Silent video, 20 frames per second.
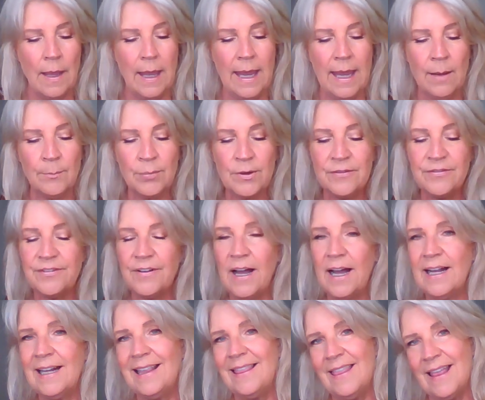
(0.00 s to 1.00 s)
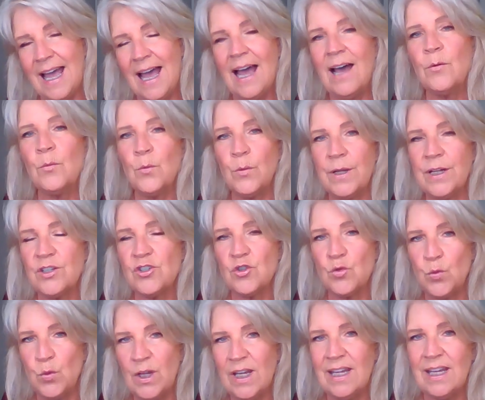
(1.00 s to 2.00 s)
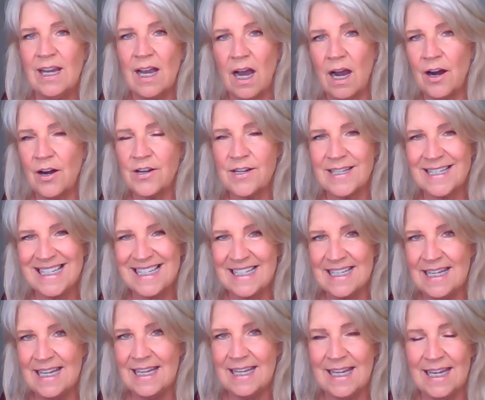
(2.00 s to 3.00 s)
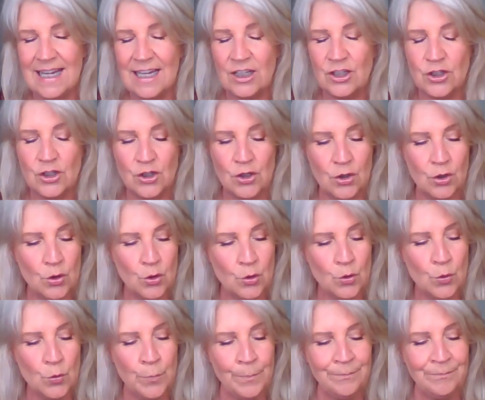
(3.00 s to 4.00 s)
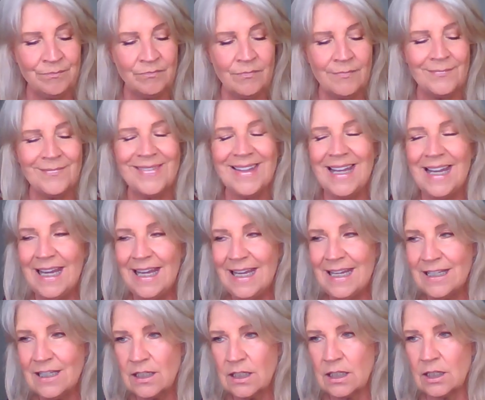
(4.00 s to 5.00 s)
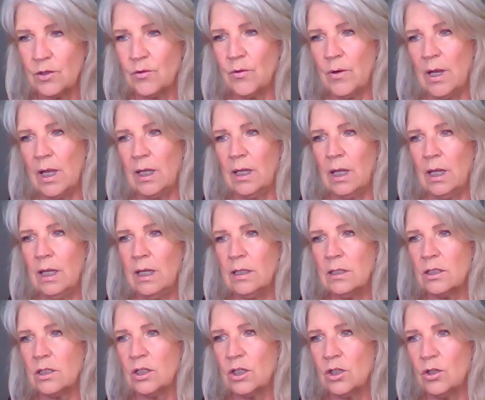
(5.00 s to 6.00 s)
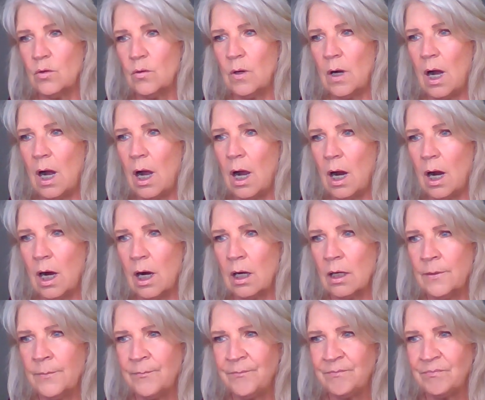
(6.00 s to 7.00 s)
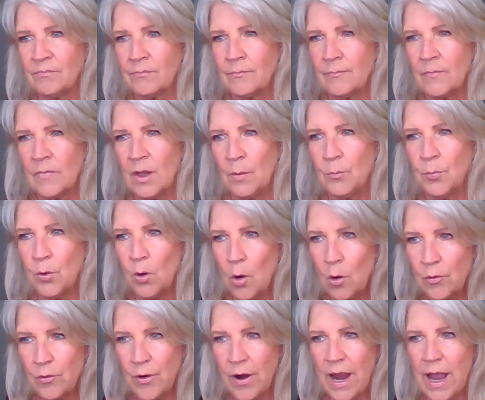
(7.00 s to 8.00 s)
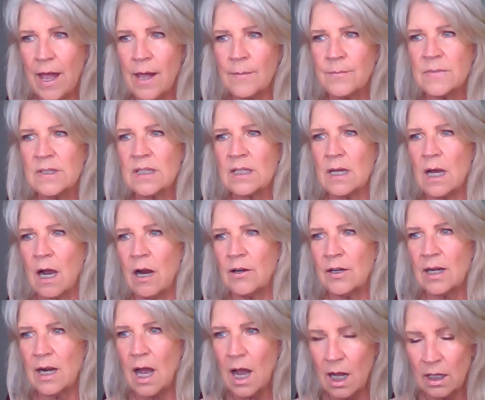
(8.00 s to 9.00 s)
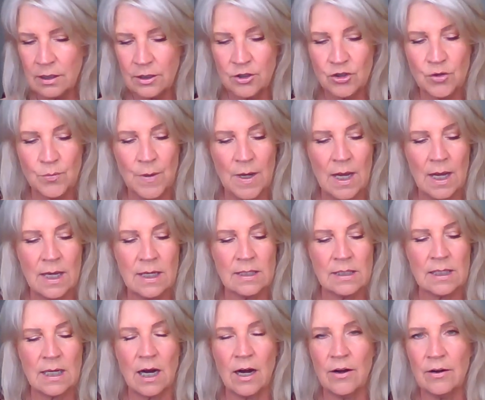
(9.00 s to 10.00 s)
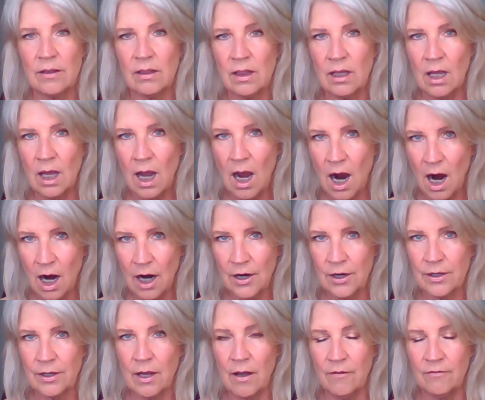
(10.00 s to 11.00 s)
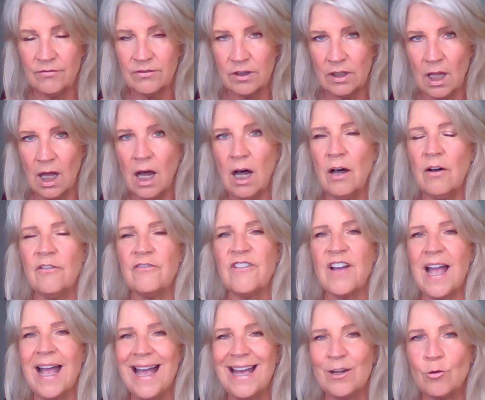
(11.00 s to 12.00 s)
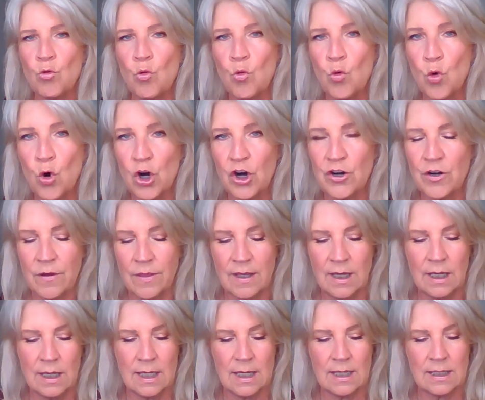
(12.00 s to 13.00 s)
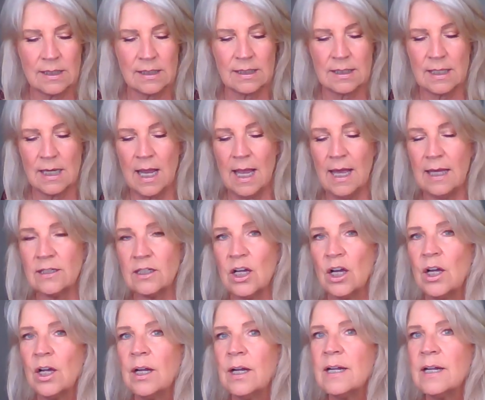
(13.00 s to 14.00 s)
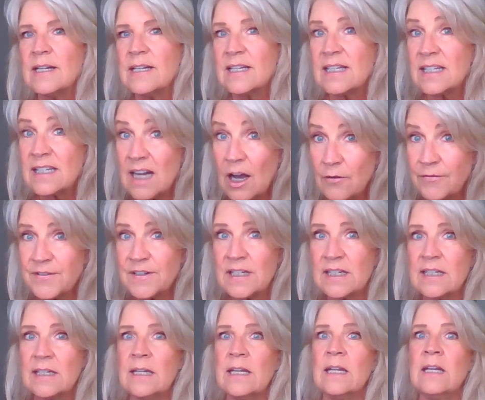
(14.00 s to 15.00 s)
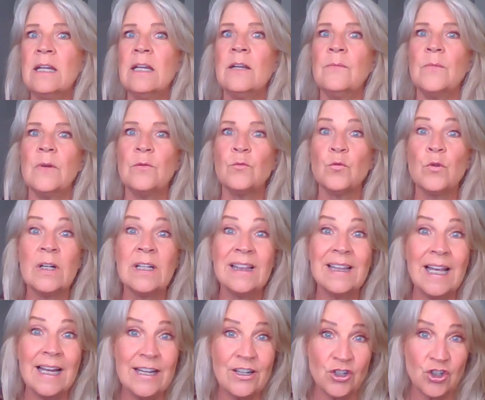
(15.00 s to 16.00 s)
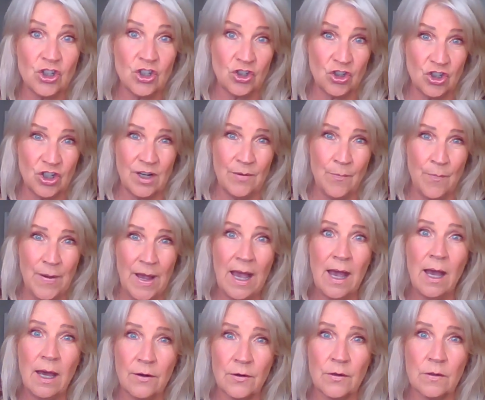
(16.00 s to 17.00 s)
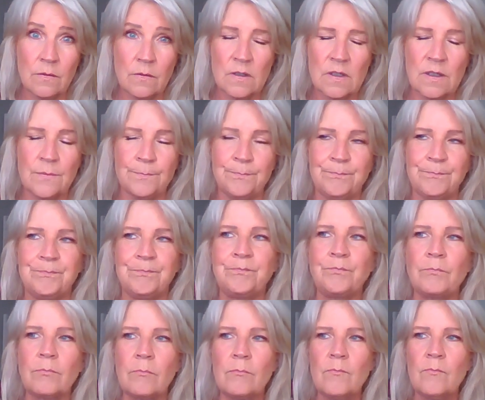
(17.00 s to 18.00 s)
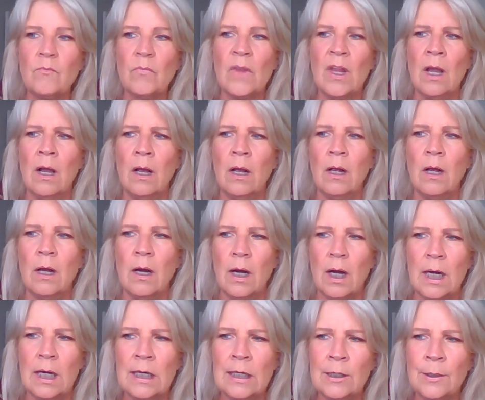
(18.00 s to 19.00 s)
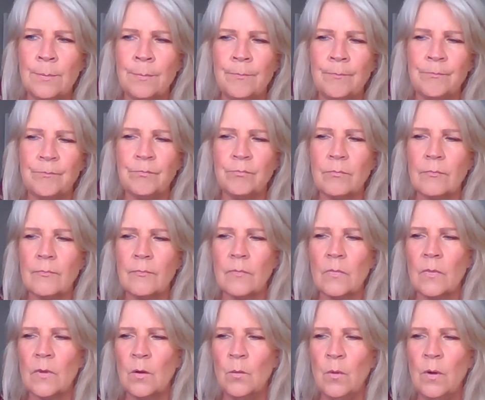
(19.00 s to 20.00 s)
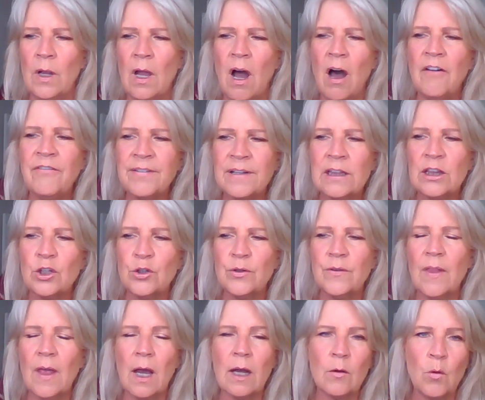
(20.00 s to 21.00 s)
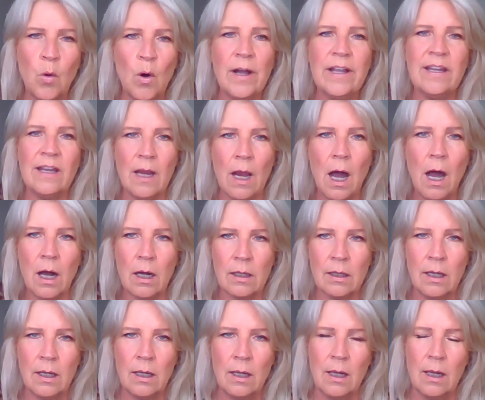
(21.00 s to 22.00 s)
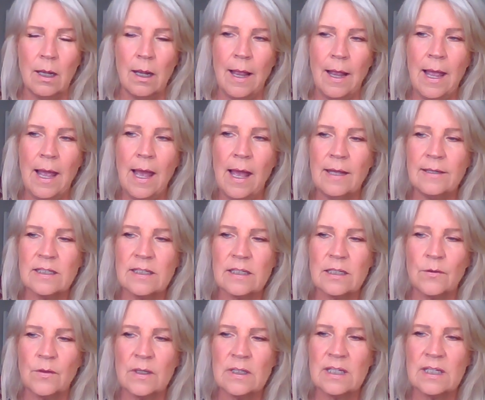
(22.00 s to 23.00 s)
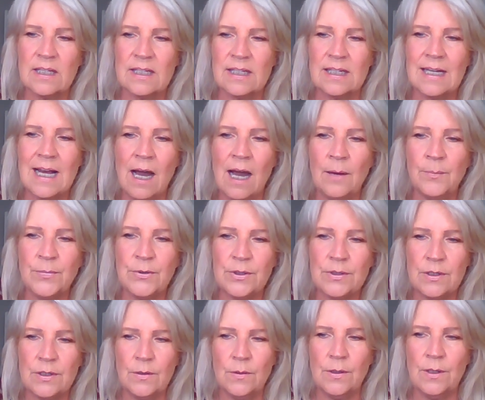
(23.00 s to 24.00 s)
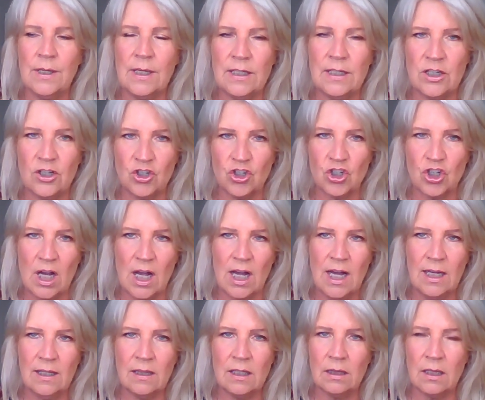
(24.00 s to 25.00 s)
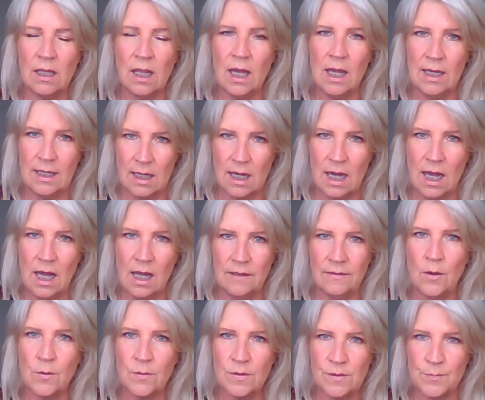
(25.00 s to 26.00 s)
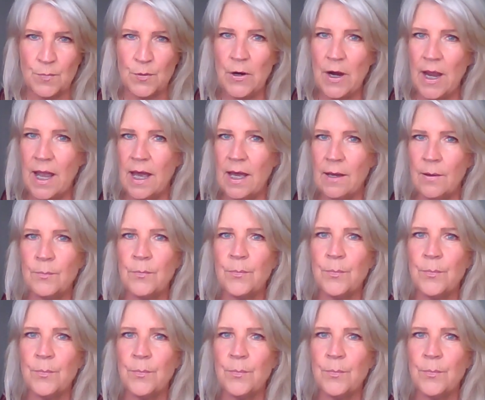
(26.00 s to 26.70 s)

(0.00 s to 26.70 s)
amplifying that which we are seeking to integrate into our programs, our knowledge base, our heart of love and worthiness and self esteem and relationship patterns. Um, we often learn that quite young. And so this is an opportunity to shine the light on those pra-